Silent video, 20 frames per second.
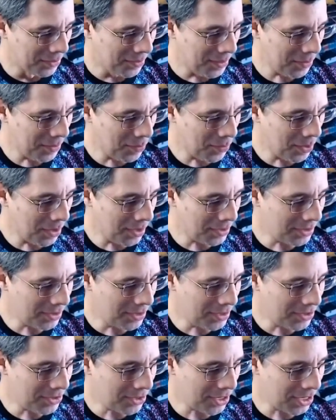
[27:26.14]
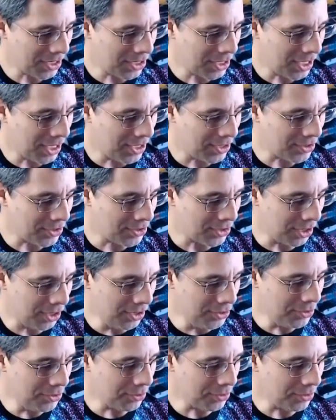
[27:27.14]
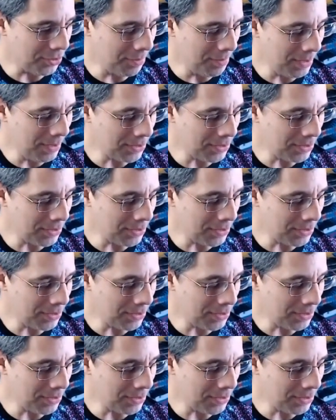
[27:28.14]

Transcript: we want this kiss under the